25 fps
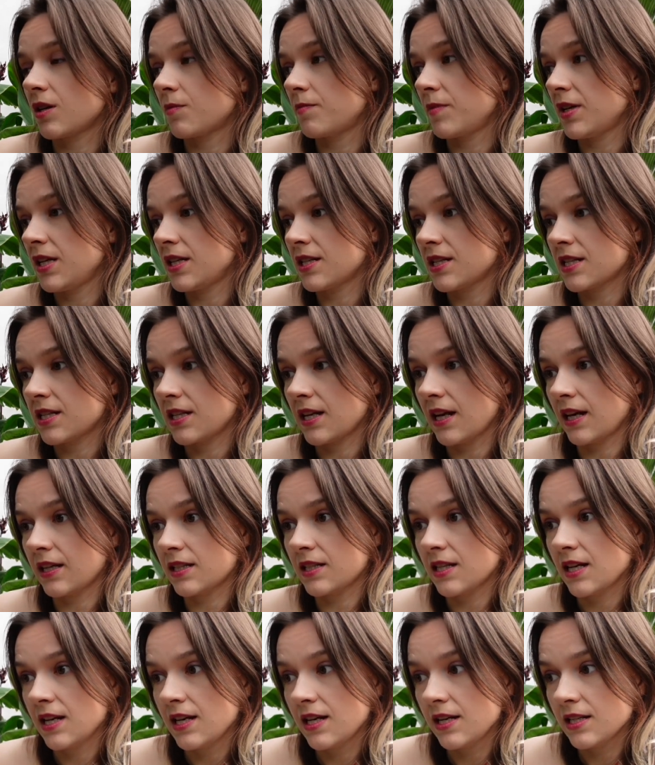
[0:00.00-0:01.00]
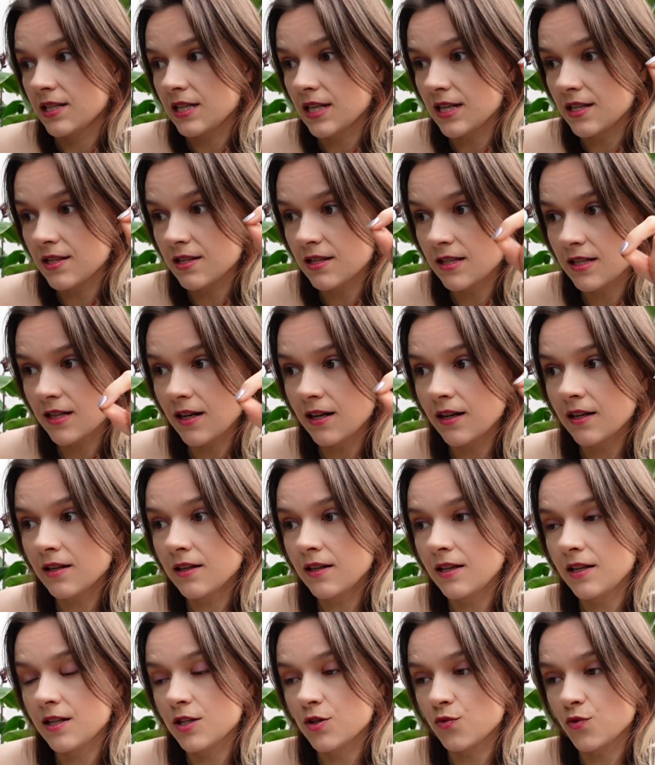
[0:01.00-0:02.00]
it means that since
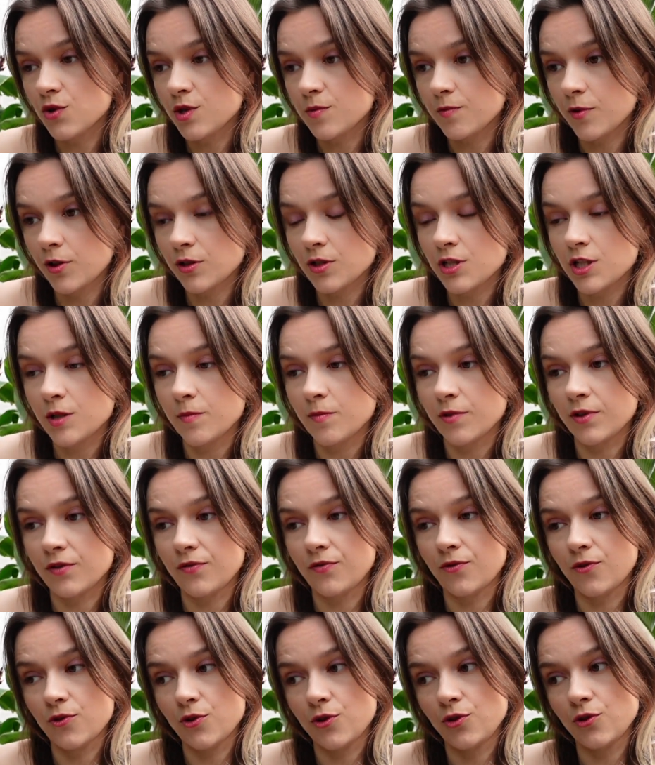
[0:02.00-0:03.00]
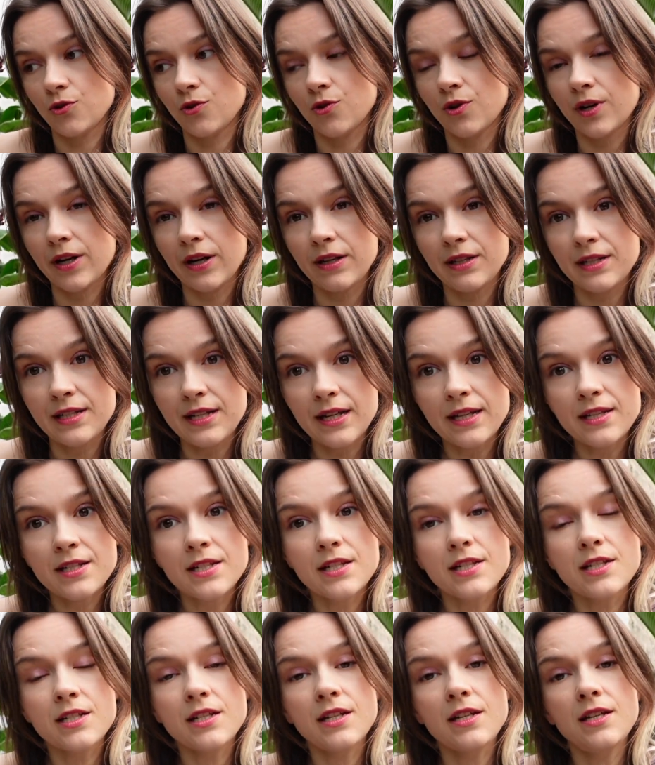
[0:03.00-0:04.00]
sun is responsible for your
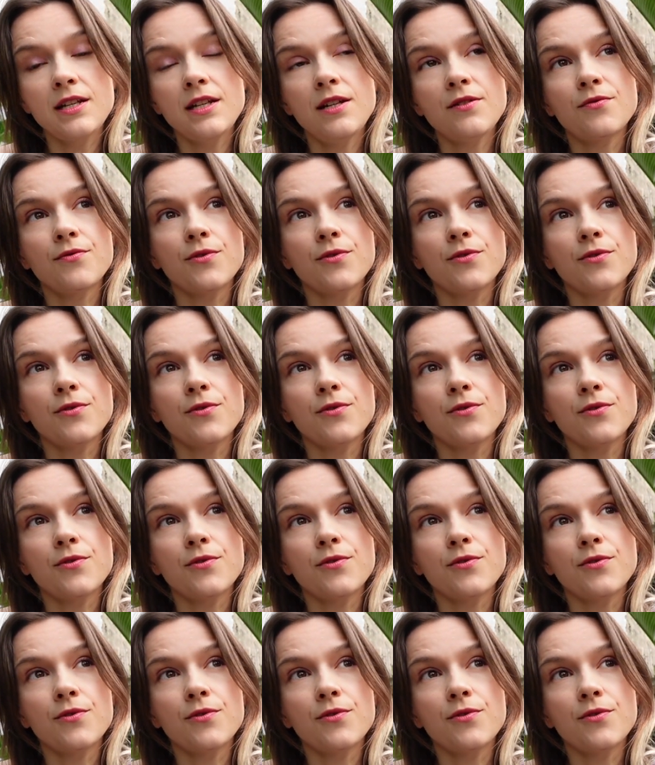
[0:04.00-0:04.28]
identity,